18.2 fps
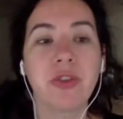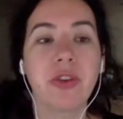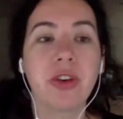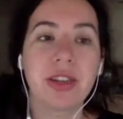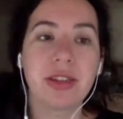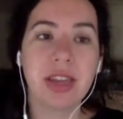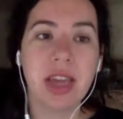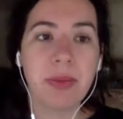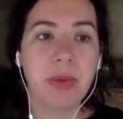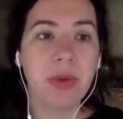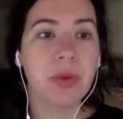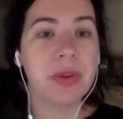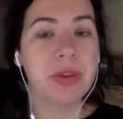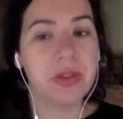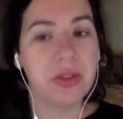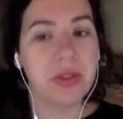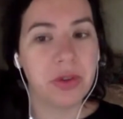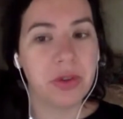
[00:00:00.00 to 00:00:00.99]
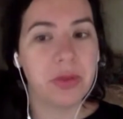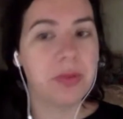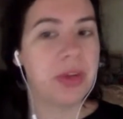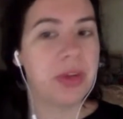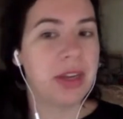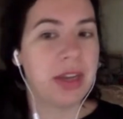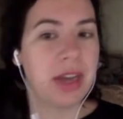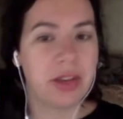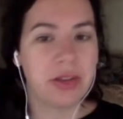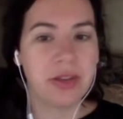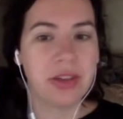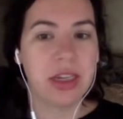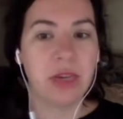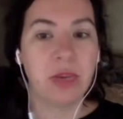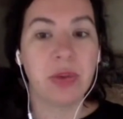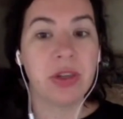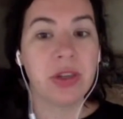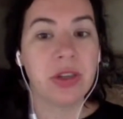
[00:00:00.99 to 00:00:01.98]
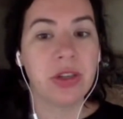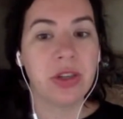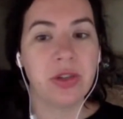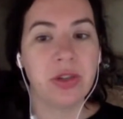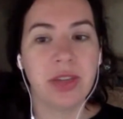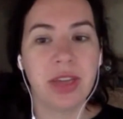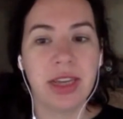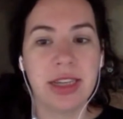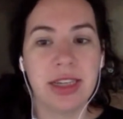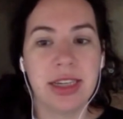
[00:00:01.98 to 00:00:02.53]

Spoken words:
Or for example, with Zoom announcing it wouldn't use